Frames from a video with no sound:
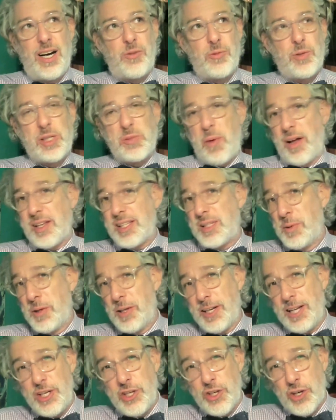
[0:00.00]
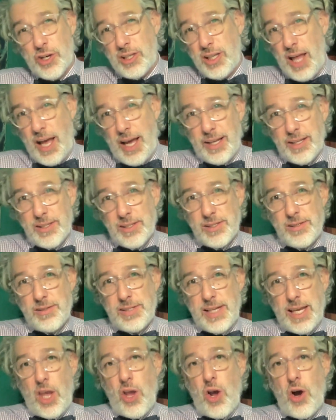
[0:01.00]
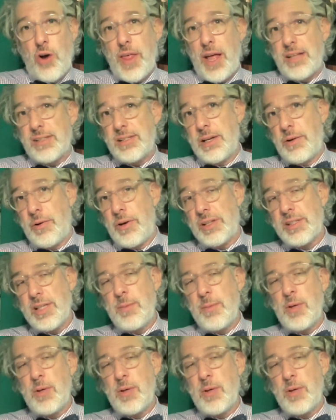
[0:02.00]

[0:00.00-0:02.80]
responsibility to your clients, taking all that seriously,